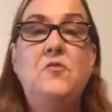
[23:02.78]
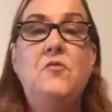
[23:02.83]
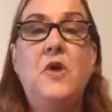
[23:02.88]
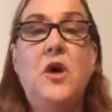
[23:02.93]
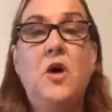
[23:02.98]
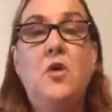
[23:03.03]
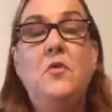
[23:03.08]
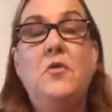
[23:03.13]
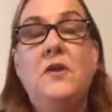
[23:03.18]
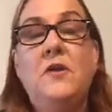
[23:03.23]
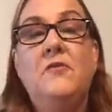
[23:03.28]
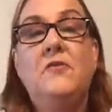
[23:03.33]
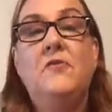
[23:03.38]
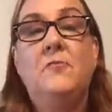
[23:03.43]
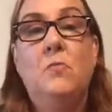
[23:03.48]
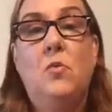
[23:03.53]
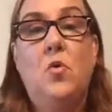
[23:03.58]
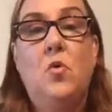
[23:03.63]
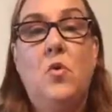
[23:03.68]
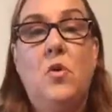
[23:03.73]
know
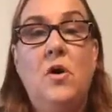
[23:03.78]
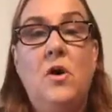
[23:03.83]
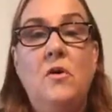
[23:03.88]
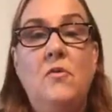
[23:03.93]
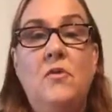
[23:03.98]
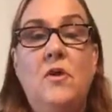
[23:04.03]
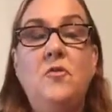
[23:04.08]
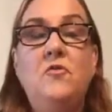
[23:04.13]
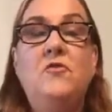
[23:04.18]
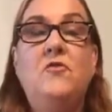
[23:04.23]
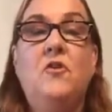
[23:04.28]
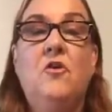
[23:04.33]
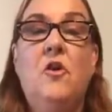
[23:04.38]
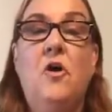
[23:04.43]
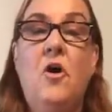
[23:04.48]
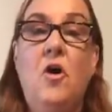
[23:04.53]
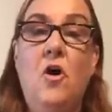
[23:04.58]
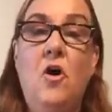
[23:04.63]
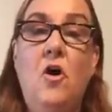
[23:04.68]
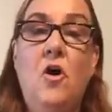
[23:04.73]
there's more, those
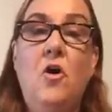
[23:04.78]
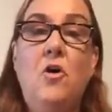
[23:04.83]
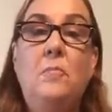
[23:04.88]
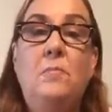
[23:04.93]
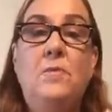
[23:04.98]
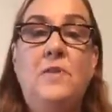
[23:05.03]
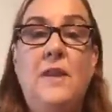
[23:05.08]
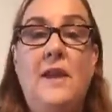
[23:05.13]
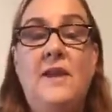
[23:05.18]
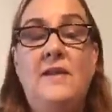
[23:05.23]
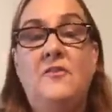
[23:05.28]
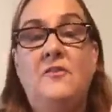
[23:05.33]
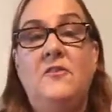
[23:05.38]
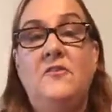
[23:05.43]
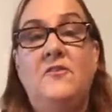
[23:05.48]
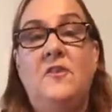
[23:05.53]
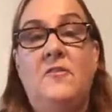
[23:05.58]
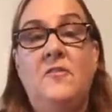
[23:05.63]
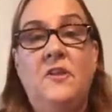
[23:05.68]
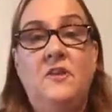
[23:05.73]
are all
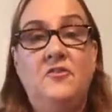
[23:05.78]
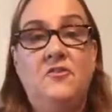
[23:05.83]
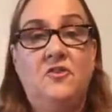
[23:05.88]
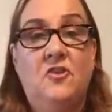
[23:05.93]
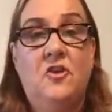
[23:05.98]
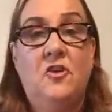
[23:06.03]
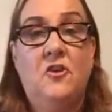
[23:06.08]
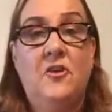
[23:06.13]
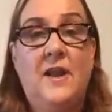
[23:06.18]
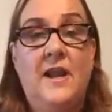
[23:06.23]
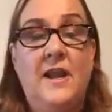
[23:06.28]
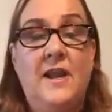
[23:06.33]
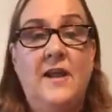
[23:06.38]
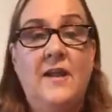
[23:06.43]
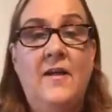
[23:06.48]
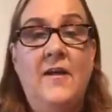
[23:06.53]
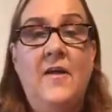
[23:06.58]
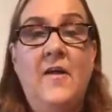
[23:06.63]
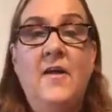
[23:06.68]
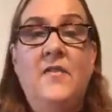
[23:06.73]
places on the
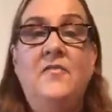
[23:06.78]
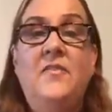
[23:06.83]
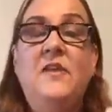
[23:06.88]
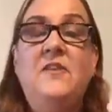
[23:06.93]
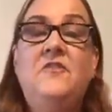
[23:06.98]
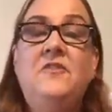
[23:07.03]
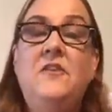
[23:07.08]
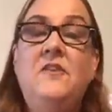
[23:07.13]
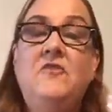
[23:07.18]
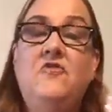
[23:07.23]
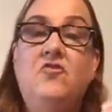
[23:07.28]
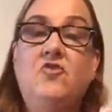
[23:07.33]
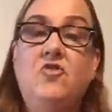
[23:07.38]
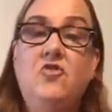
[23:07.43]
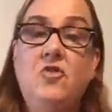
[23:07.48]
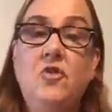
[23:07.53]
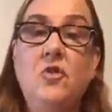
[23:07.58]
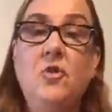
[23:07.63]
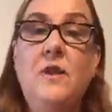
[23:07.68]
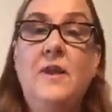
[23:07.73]
journey. This is
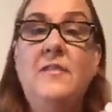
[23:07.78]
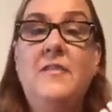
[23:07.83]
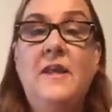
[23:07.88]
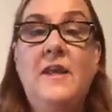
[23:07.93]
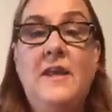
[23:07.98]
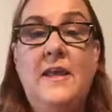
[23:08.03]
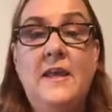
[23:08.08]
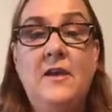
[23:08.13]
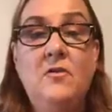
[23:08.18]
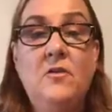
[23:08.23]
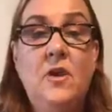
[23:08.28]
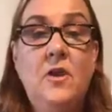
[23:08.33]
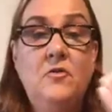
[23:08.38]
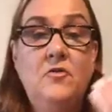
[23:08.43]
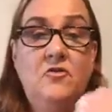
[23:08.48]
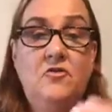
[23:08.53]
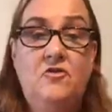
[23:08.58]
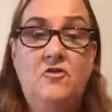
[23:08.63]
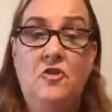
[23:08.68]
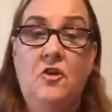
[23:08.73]
truly the
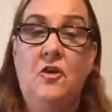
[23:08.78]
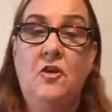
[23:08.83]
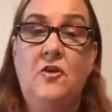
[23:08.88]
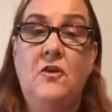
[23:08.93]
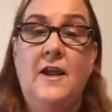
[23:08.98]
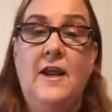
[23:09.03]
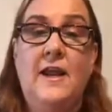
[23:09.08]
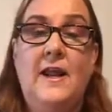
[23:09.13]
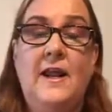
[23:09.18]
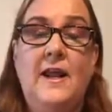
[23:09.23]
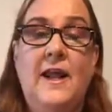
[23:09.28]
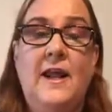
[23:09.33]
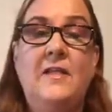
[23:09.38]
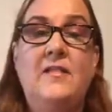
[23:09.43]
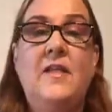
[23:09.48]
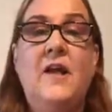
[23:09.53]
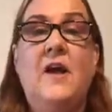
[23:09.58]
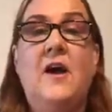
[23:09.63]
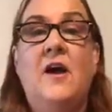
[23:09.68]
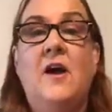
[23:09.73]
hero's journey
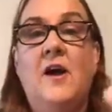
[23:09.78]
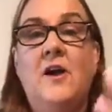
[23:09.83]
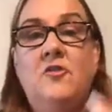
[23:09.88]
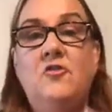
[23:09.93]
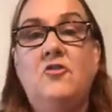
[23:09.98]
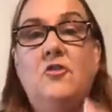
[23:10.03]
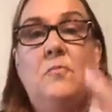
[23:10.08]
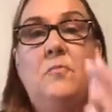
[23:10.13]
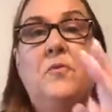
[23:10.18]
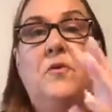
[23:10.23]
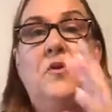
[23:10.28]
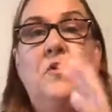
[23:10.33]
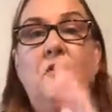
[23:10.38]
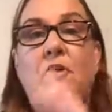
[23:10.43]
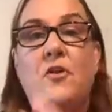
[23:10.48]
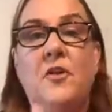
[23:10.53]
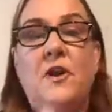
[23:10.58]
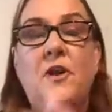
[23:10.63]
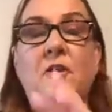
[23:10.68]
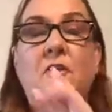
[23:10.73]
and the
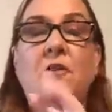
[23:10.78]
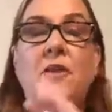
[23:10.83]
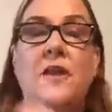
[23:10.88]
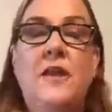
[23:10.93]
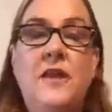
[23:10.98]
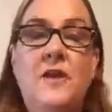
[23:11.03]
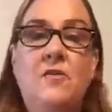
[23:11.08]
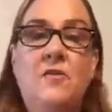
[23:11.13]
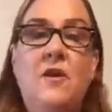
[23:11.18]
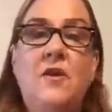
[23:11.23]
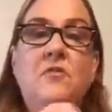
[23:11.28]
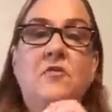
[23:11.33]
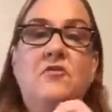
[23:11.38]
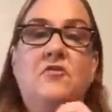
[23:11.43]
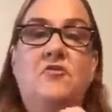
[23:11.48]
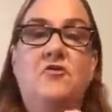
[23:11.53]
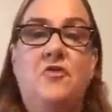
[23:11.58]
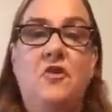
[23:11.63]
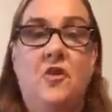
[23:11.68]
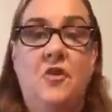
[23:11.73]
entrepreneurial
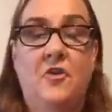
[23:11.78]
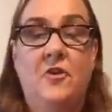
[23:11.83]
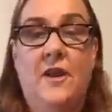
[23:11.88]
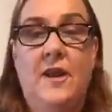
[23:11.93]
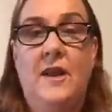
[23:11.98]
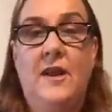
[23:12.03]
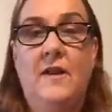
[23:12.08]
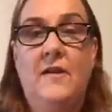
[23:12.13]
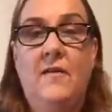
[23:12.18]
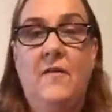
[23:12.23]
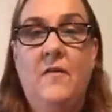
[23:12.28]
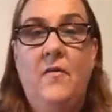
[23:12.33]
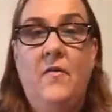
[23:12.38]
hero's journey.